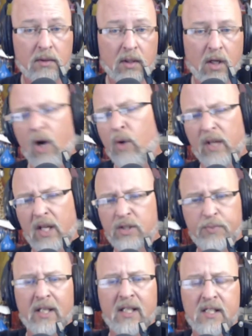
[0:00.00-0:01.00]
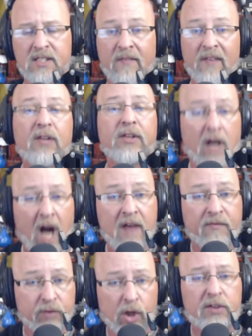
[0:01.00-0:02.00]
Oh, well, there's plenty of stuff out there.
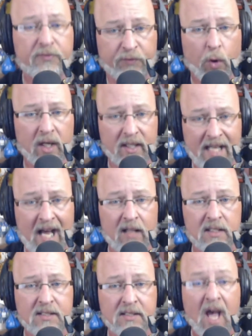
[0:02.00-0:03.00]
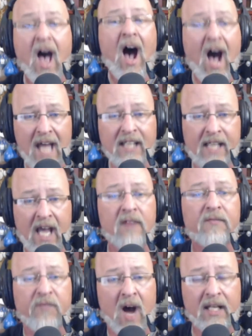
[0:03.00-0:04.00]
I've looked for it, Dallas. I can't
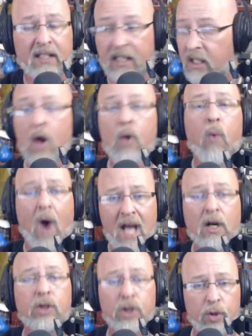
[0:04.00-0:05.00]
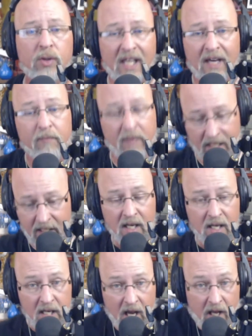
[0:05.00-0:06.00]
find it. Why don't you give me
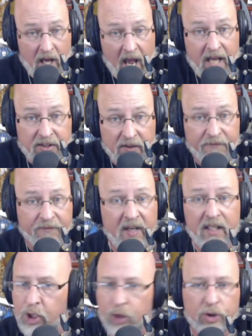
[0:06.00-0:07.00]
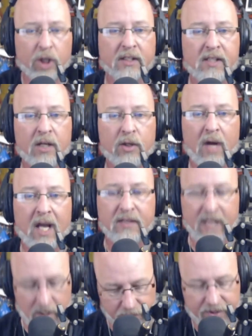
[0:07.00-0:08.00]
a definite? You could have done it right
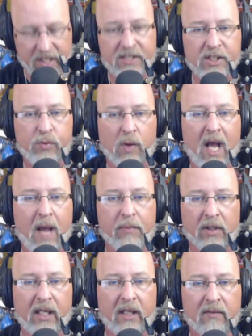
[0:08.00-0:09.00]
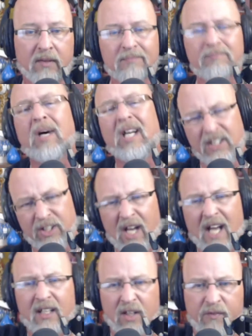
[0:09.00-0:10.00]
there. This is what I believe, but you got
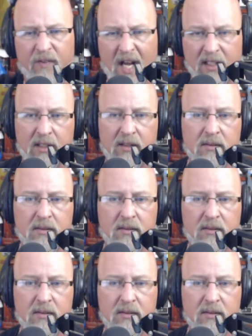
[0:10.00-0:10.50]
to go find it.